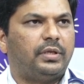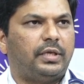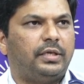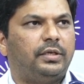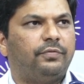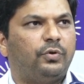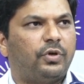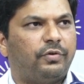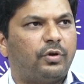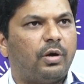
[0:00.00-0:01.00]
Like if you
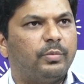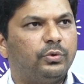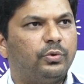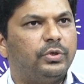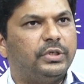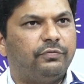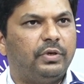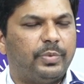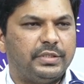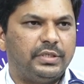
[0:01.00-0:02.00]
have a common cold, it
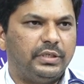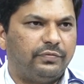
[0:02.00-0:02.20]
will present